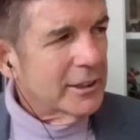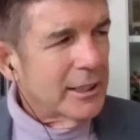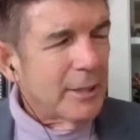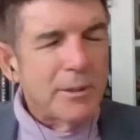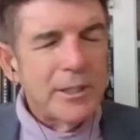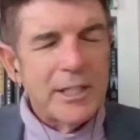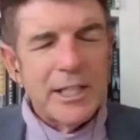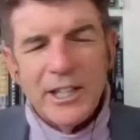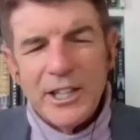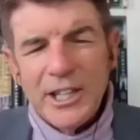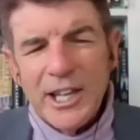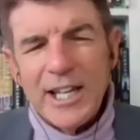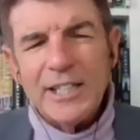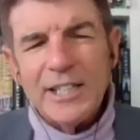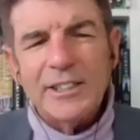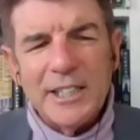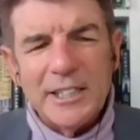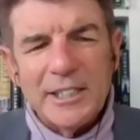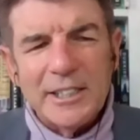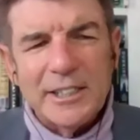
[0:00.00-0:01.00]
some of the
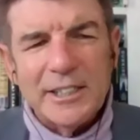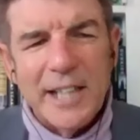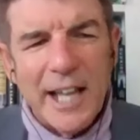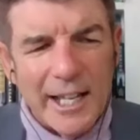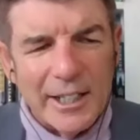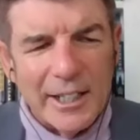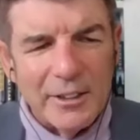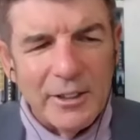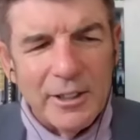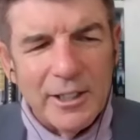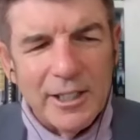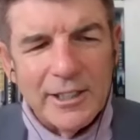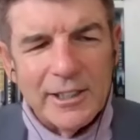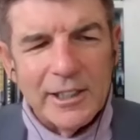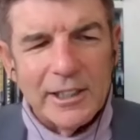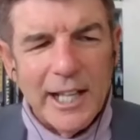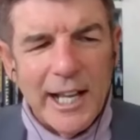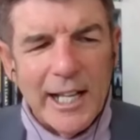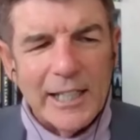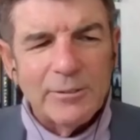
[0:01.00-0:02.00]
things he said
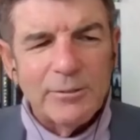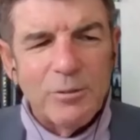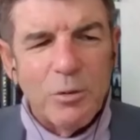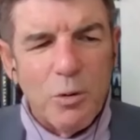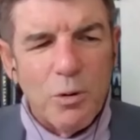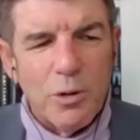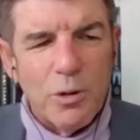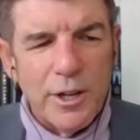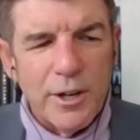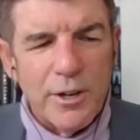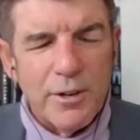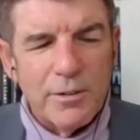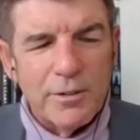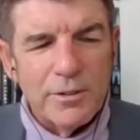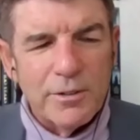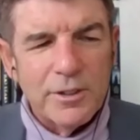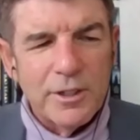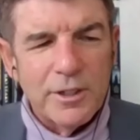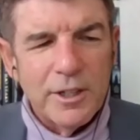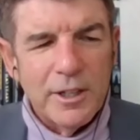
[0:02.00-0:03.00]
in the last 4
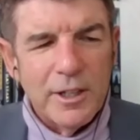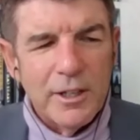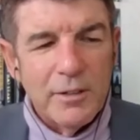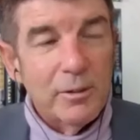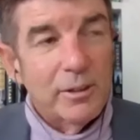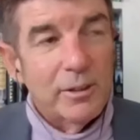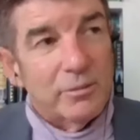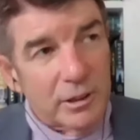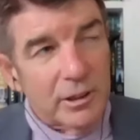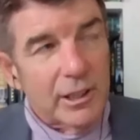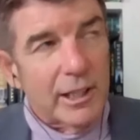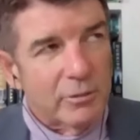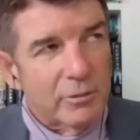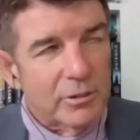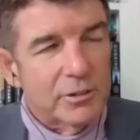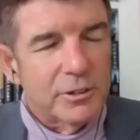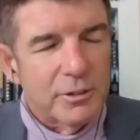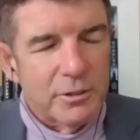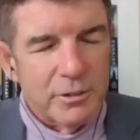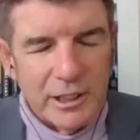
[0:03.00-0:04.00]
years. Well,
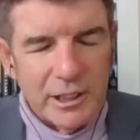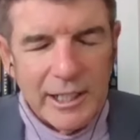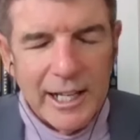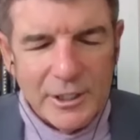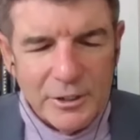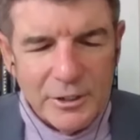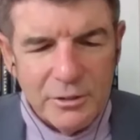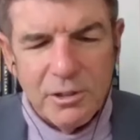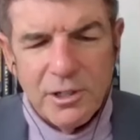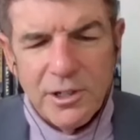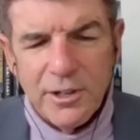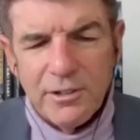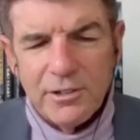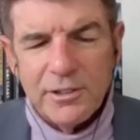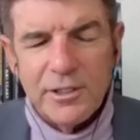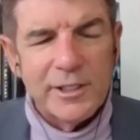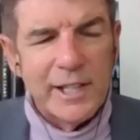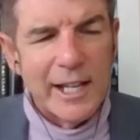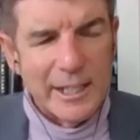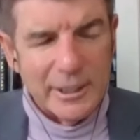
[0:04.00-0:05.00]
no, sorry, the last 3
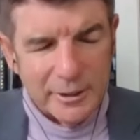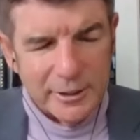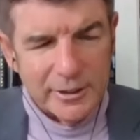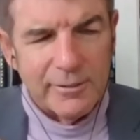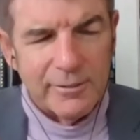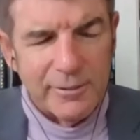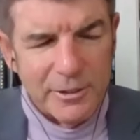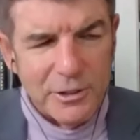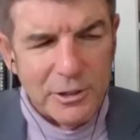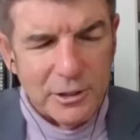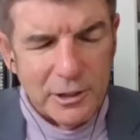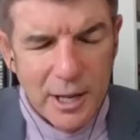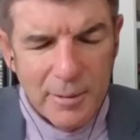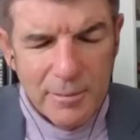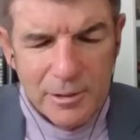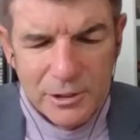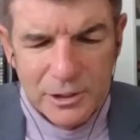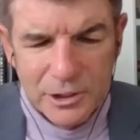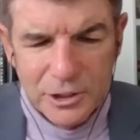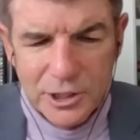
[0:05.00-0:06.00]
years as official
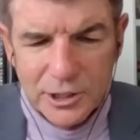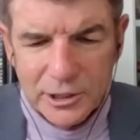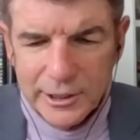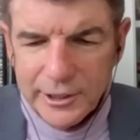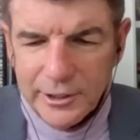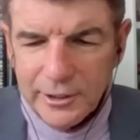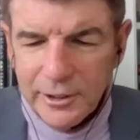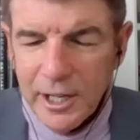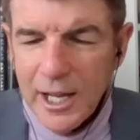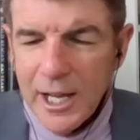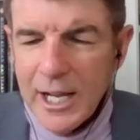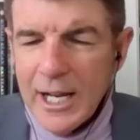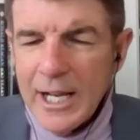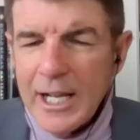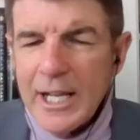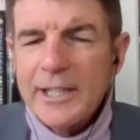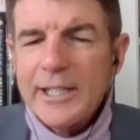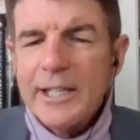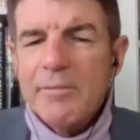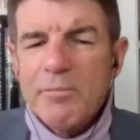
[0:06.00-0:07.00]
opposition leader
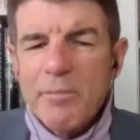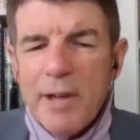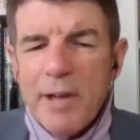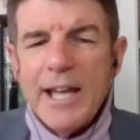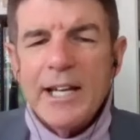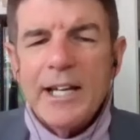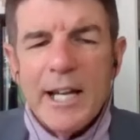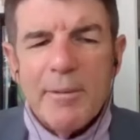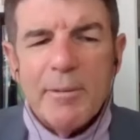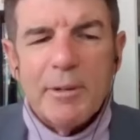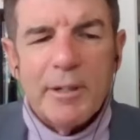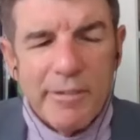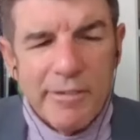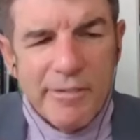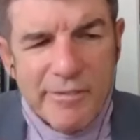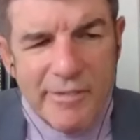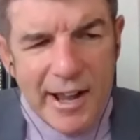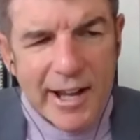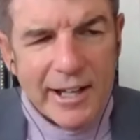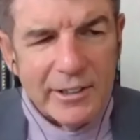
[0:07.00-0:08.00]
that made him an
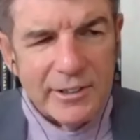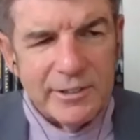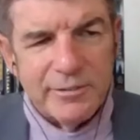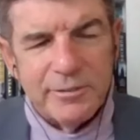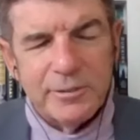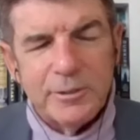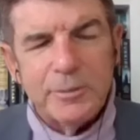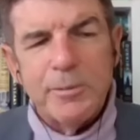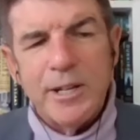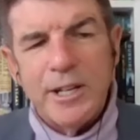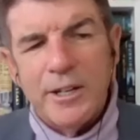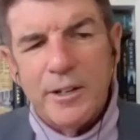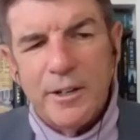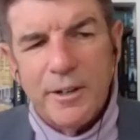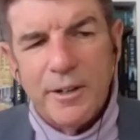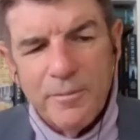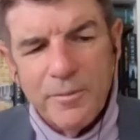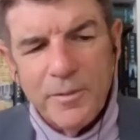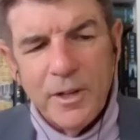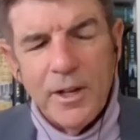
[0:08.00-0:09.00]
effective
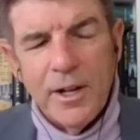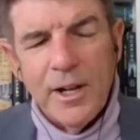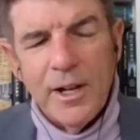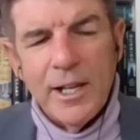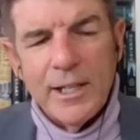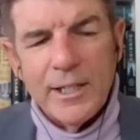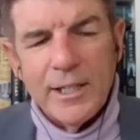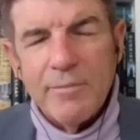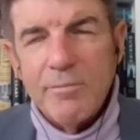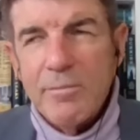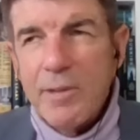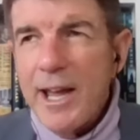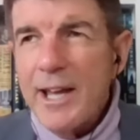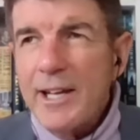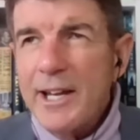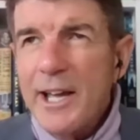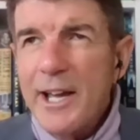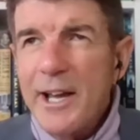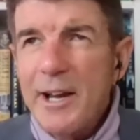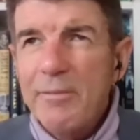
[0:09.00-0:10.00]
speaker, that
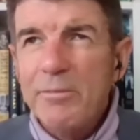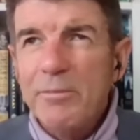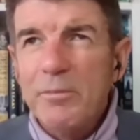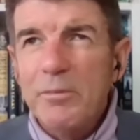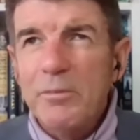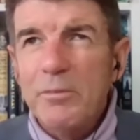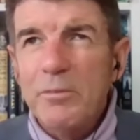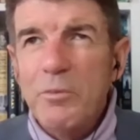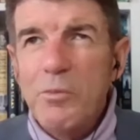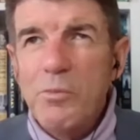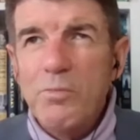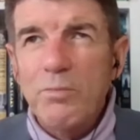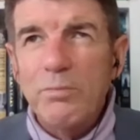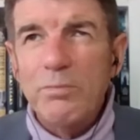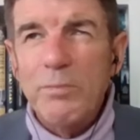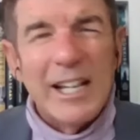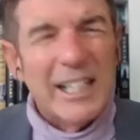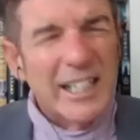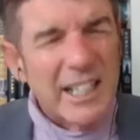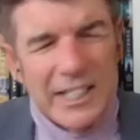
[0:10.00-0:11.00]
made
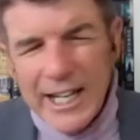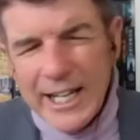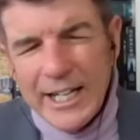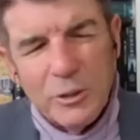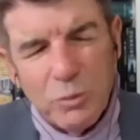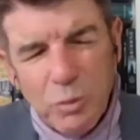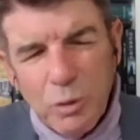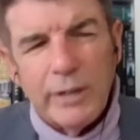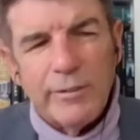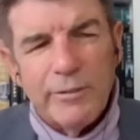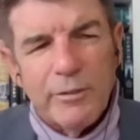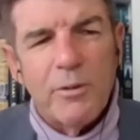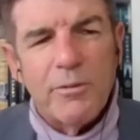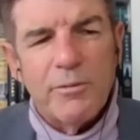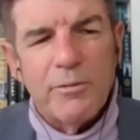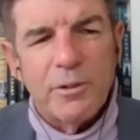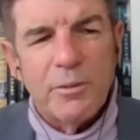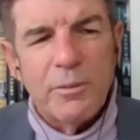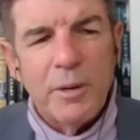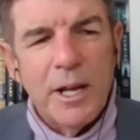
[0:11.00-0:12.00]
Canadians want to
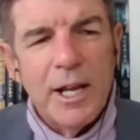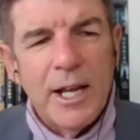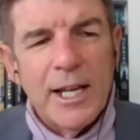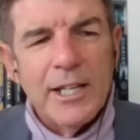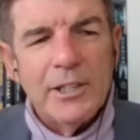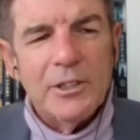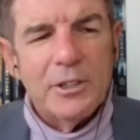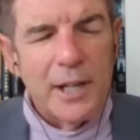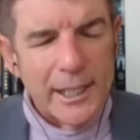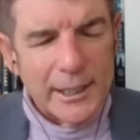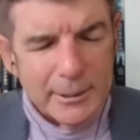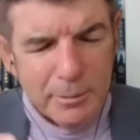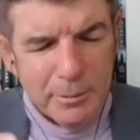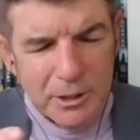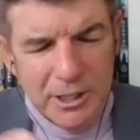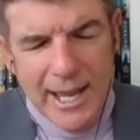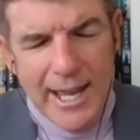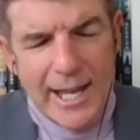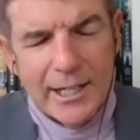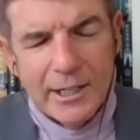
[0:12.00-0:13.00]
vote for him. He talked about